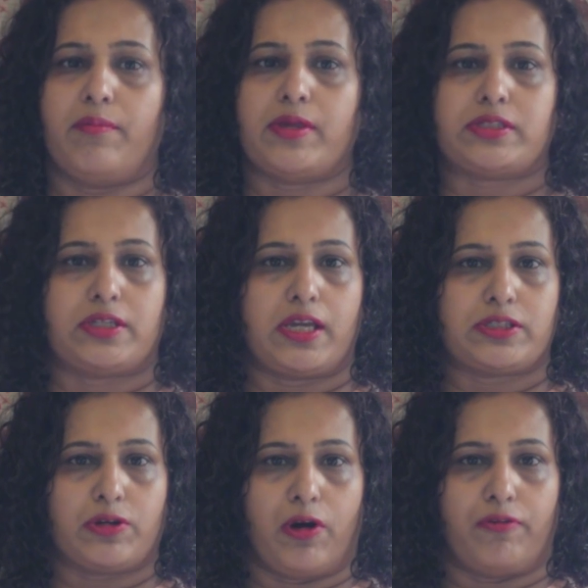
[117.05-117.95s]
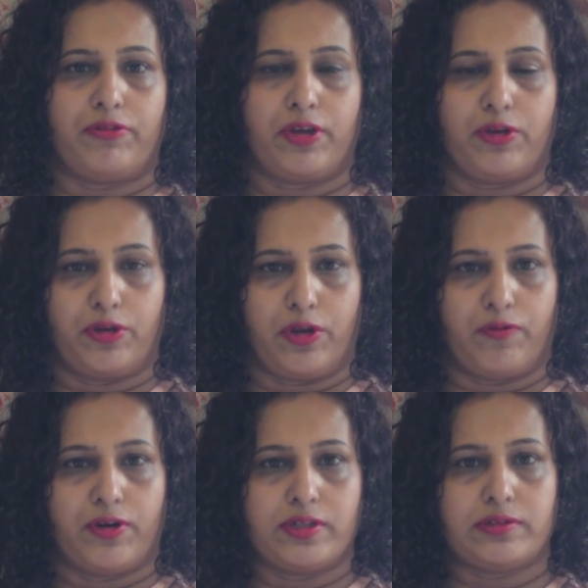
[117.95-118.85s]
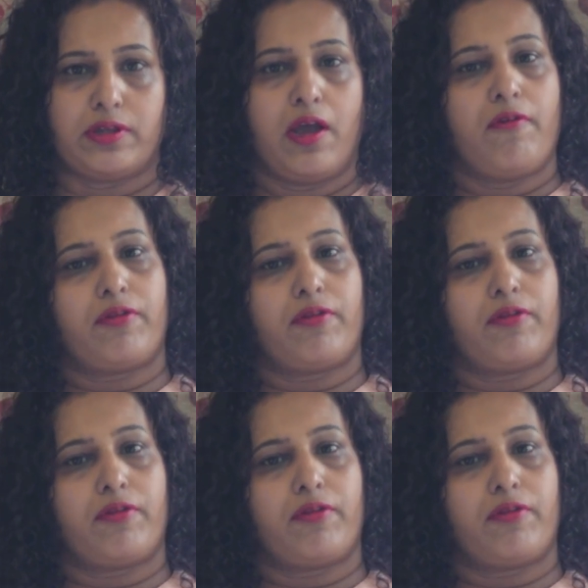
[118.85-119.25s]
mystics of the universe